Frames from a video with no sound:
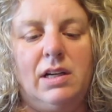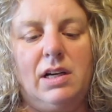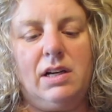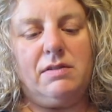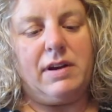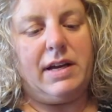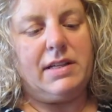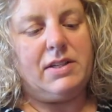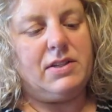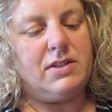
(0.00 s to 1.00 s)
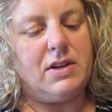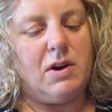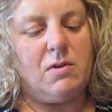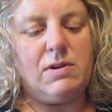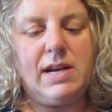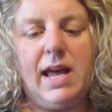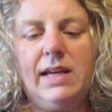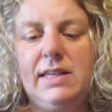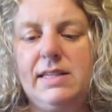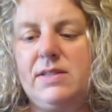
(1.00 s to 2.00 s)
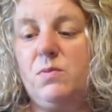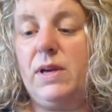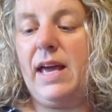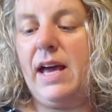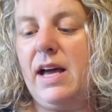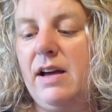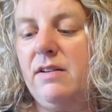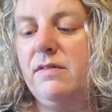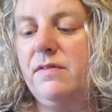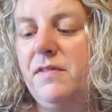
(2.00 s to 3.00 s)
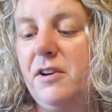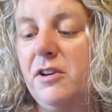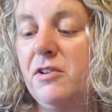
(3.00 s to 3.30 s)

All right, so next we have her